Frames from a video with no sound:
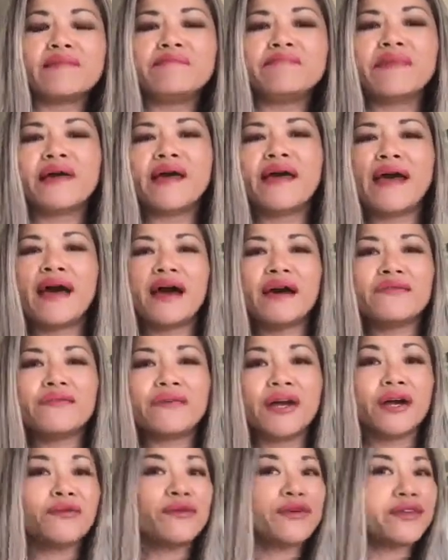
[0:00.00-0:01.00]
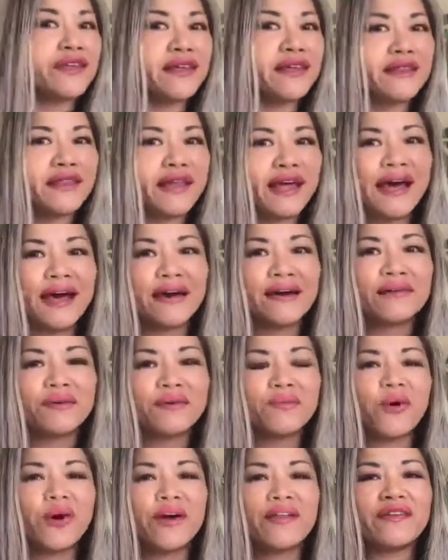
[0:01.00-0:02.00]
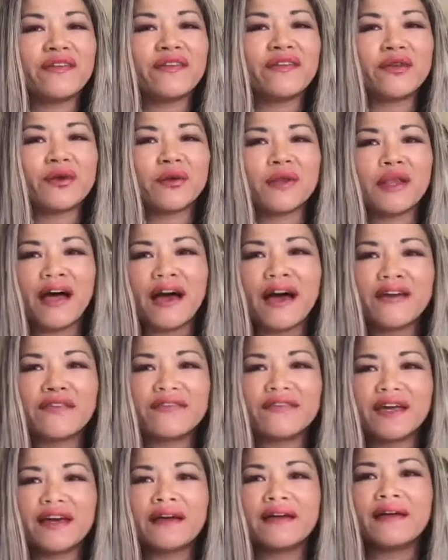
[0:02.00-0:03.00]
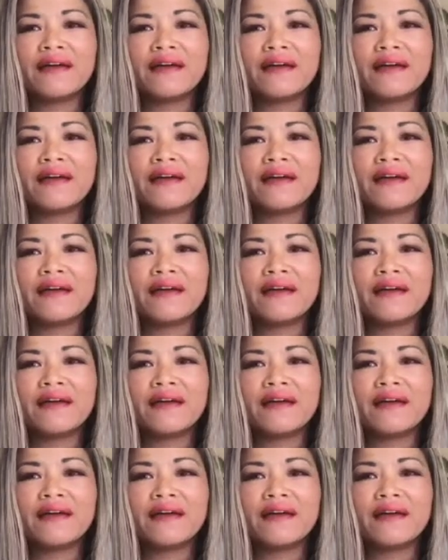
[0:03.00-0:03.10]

may have everything they want in their life, they